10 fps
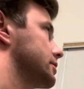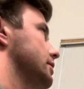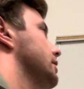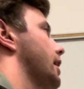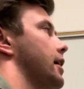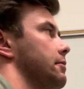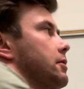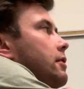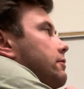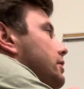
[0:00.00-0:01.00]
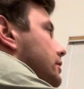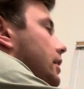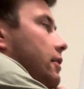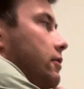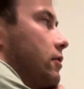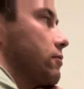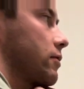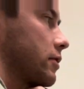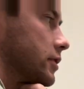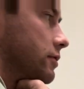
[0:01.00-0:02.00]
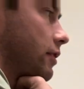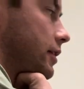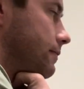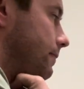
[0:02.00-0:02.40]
the anatomy of it, and how it all works, right?